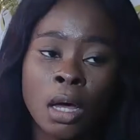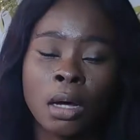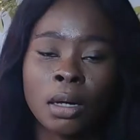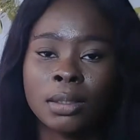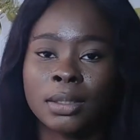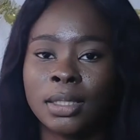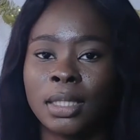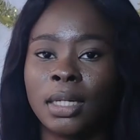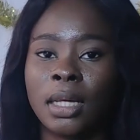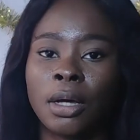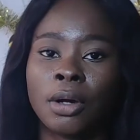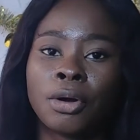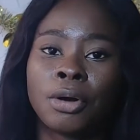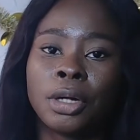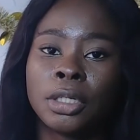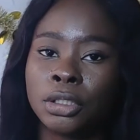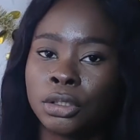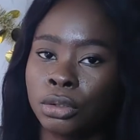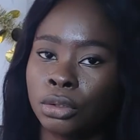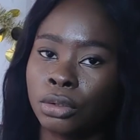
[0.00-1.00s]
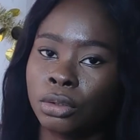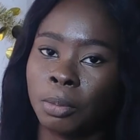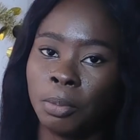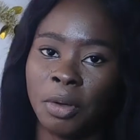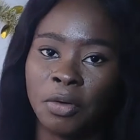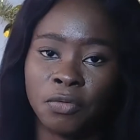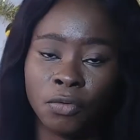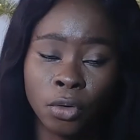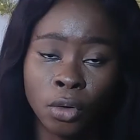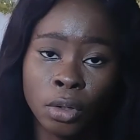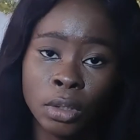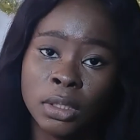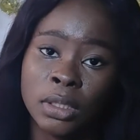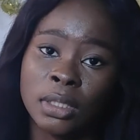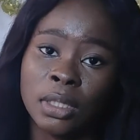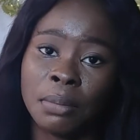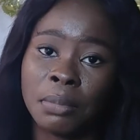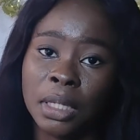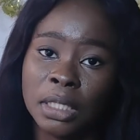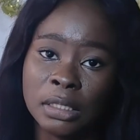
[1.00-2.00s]
Because then it encourages you to pay for
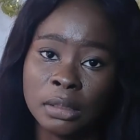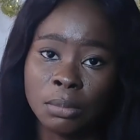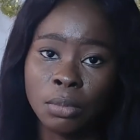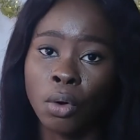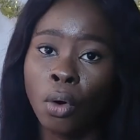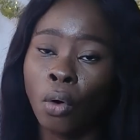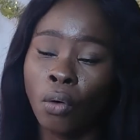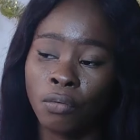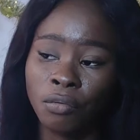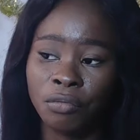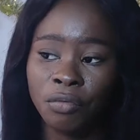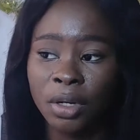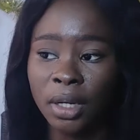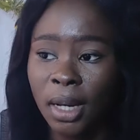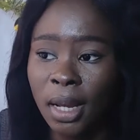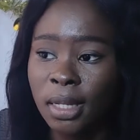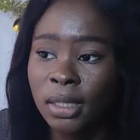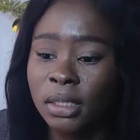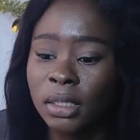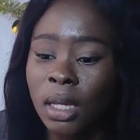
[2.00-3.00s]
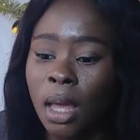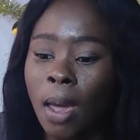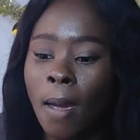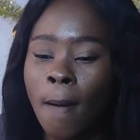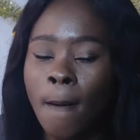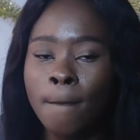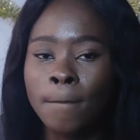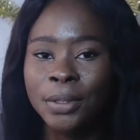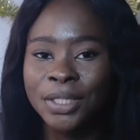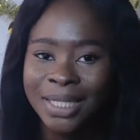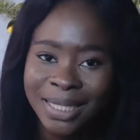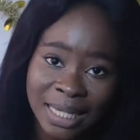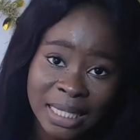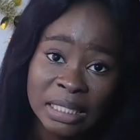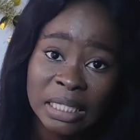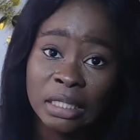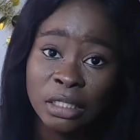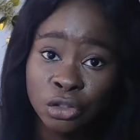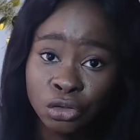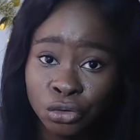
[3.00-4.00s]
courses that makes it more convenient. But then
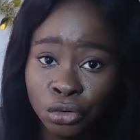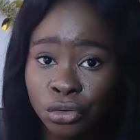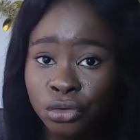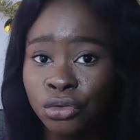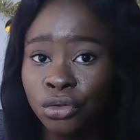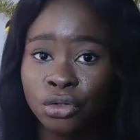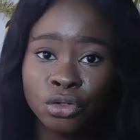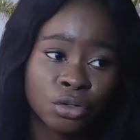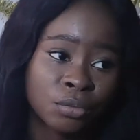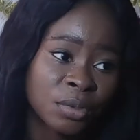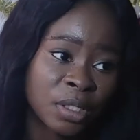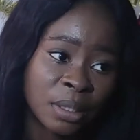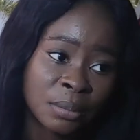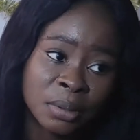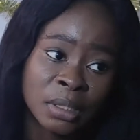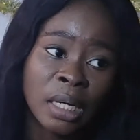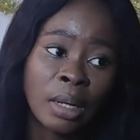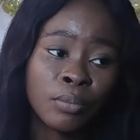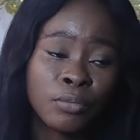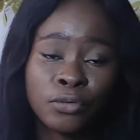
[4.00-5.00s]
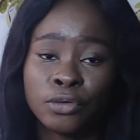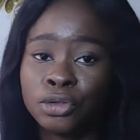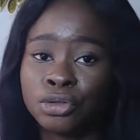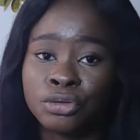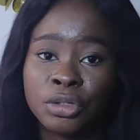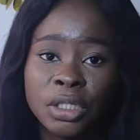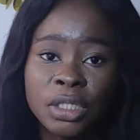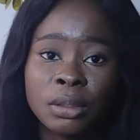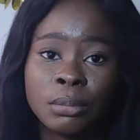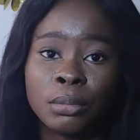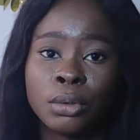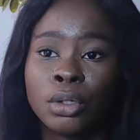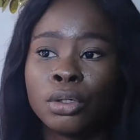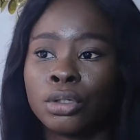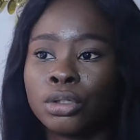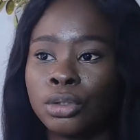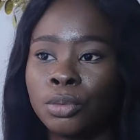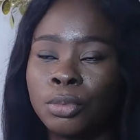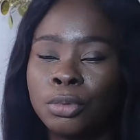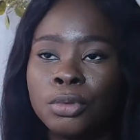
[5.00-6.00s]
as an instructor, sometimes it can be frustrating
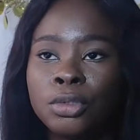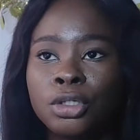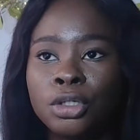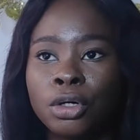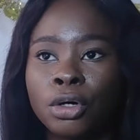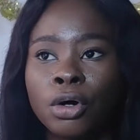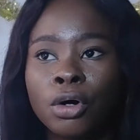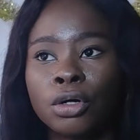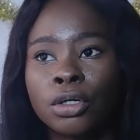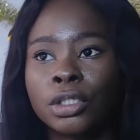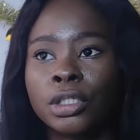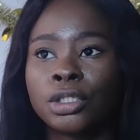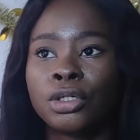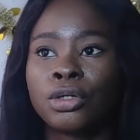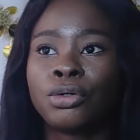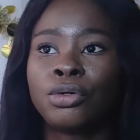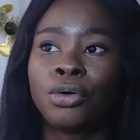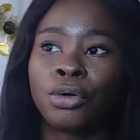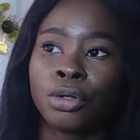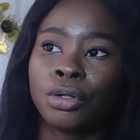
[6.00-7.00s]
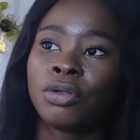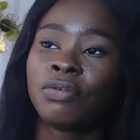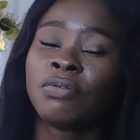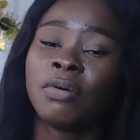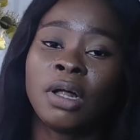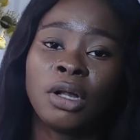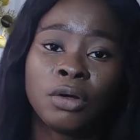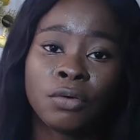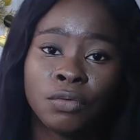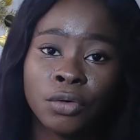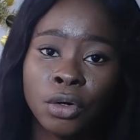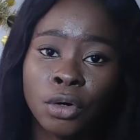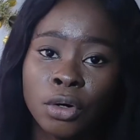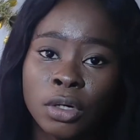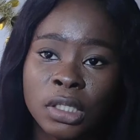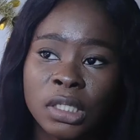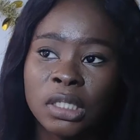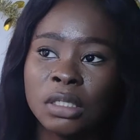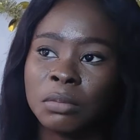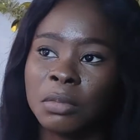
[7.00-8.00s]
because you put your course, the value of your
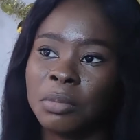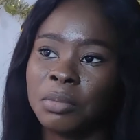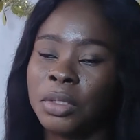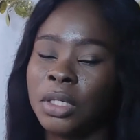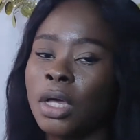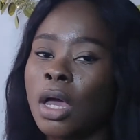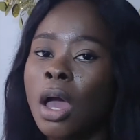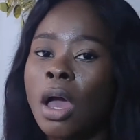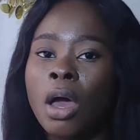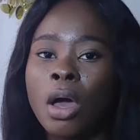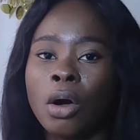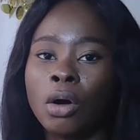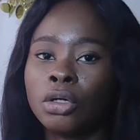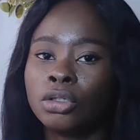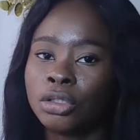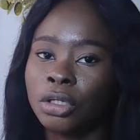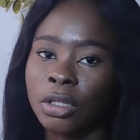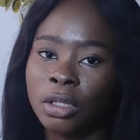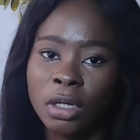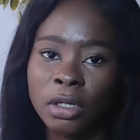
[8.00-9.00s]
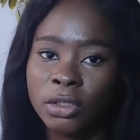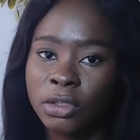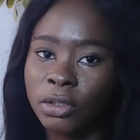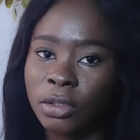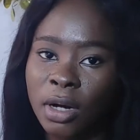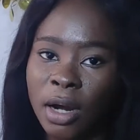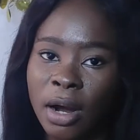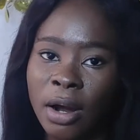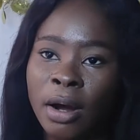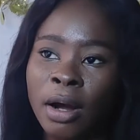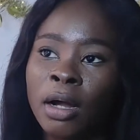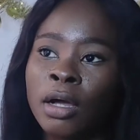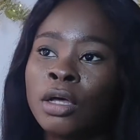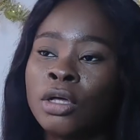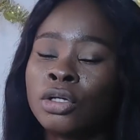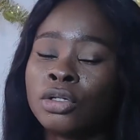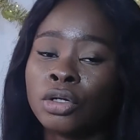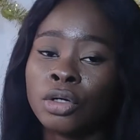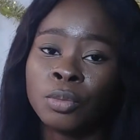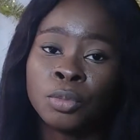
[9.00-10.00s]
course is maybe 100,000 naira.
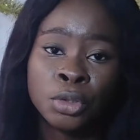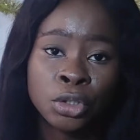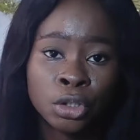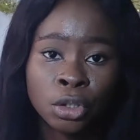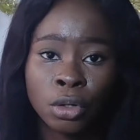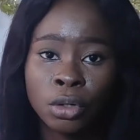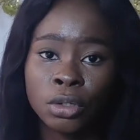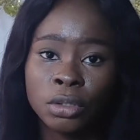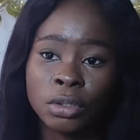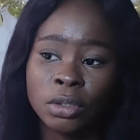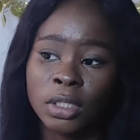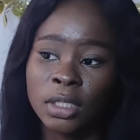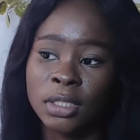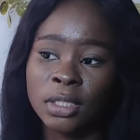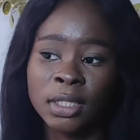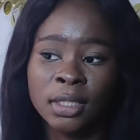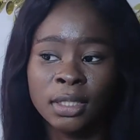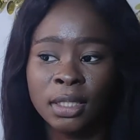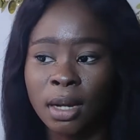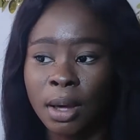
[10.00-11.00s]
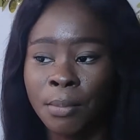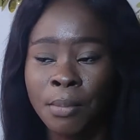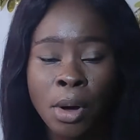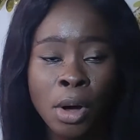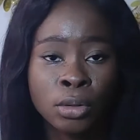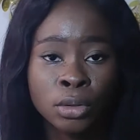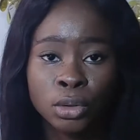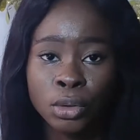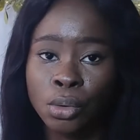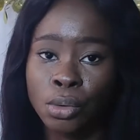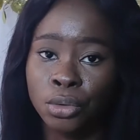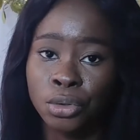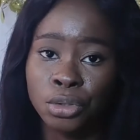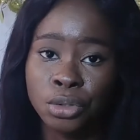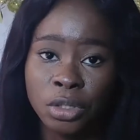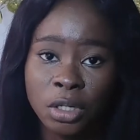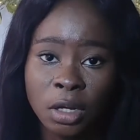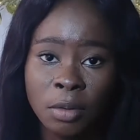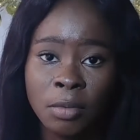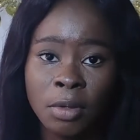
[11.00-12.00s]
So you put your course on a certain amount on
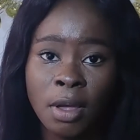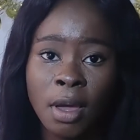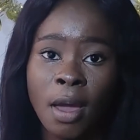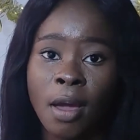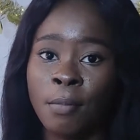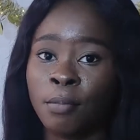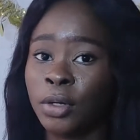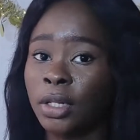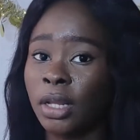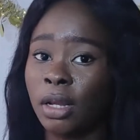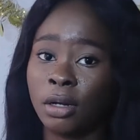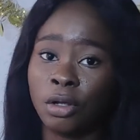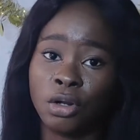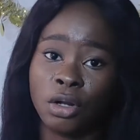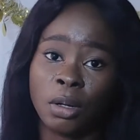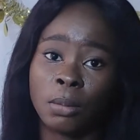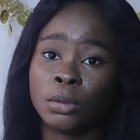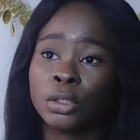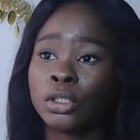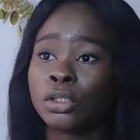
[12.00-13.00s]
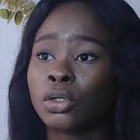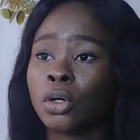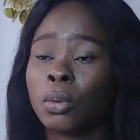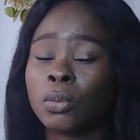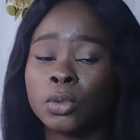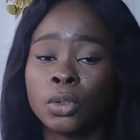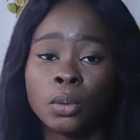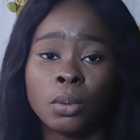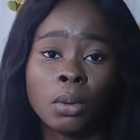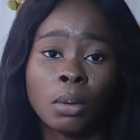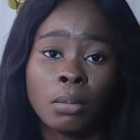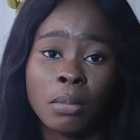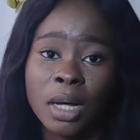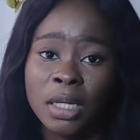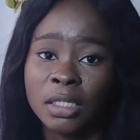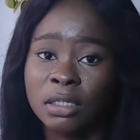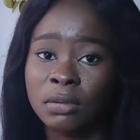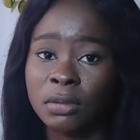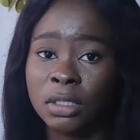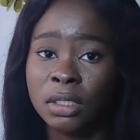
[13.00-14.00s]
Udemy, but then Udemy just comes with one
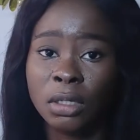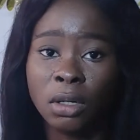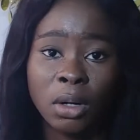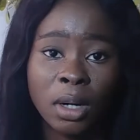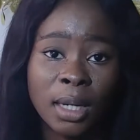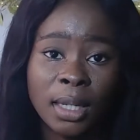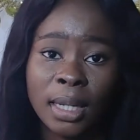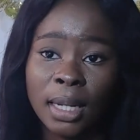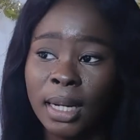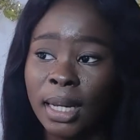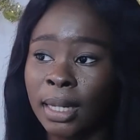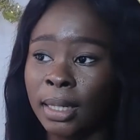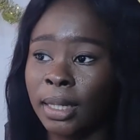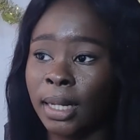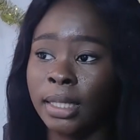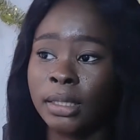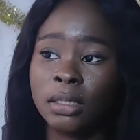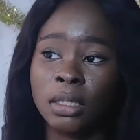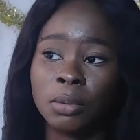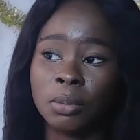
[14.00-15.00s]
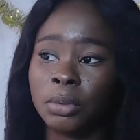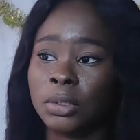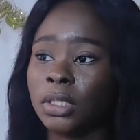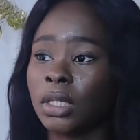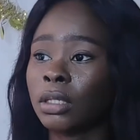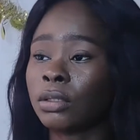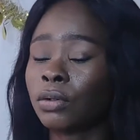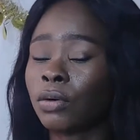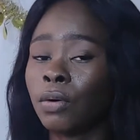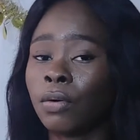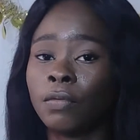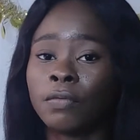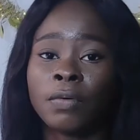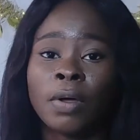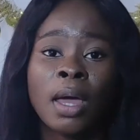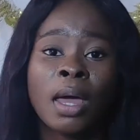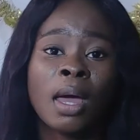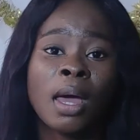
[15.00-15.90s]
massive sale and they're like 98% off